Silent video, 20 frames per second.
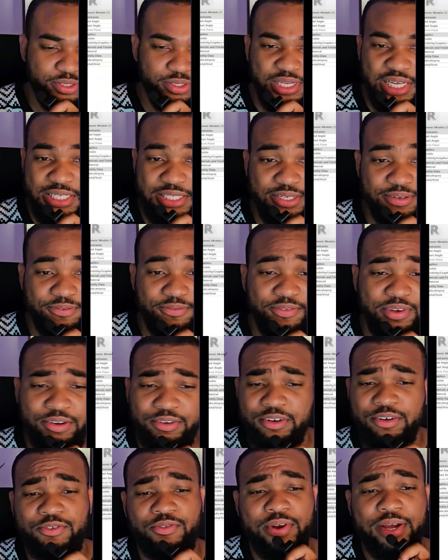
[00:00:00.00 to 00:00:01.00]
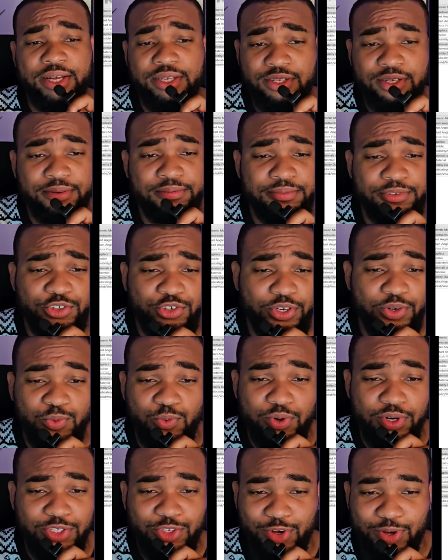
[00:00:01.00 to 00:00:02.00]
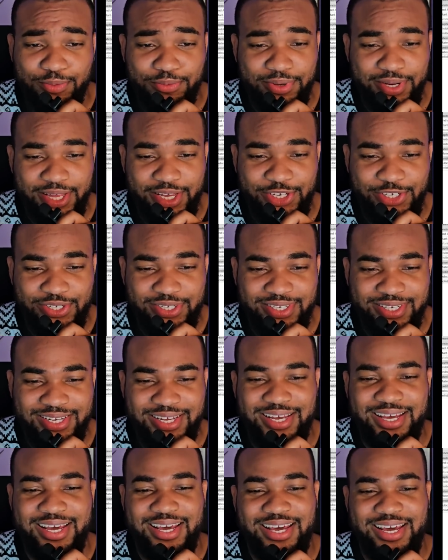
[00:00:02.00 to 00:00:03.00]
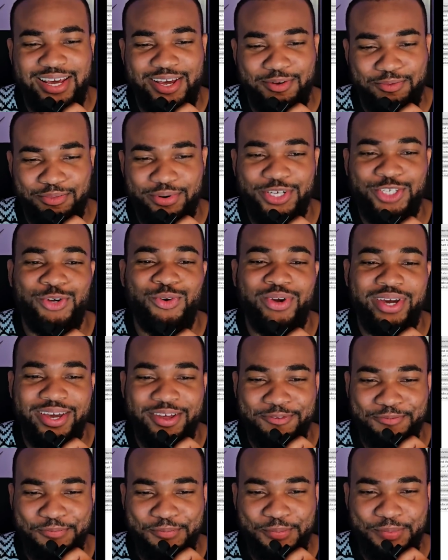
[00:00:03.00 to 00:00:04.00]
That's a very random 3-word combination. Press OK